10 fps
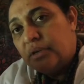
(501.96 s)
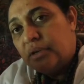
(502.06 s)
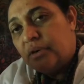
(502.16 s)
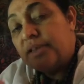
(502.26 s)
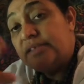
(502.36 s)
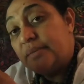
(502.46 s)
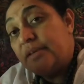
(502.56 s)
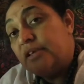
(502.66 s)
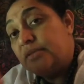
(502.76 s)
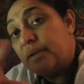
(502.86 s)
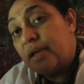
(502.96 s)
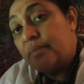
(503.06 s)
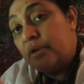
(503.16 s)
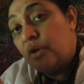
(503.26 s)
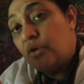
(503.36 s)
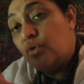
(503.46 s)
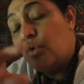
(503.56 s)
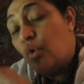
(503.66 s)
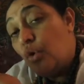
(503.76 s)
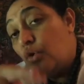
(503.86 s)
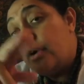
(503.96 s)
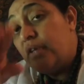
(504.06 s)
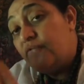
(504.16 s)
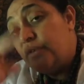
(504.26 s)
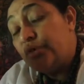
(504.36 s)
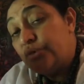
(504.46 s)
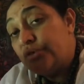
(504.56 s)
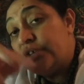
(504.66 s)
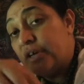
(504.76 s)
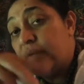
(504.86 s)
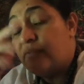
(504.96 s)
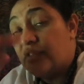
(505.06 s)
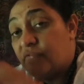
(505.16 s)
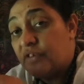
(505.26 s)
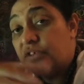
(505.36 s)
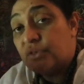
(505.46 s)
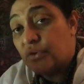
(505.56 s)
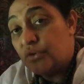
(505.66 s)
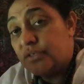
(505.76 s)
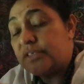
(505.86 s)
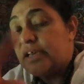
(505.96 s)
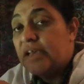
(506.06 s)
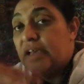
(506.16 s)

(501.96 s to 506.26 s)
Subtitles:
All right, something else will come along. Or if you do sign up for the first course